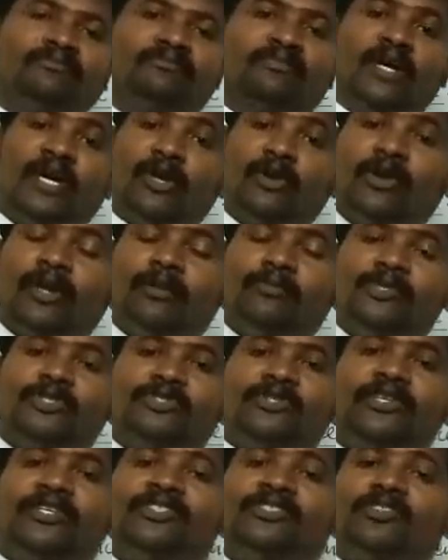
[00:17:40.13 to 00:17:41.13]

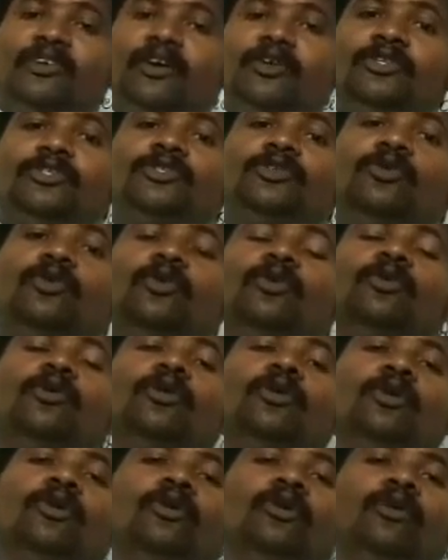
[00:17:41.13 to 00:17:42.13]
Biochemistry is also
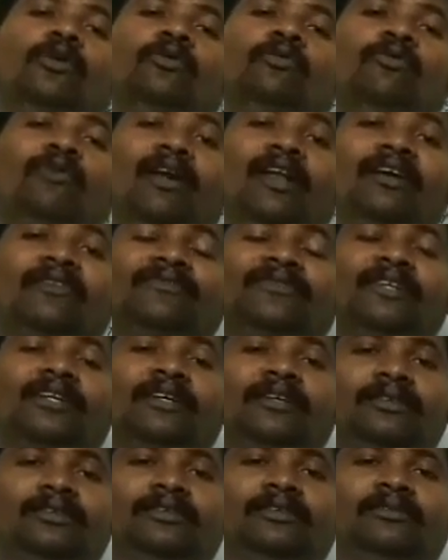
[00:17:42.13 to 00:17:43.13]
one of the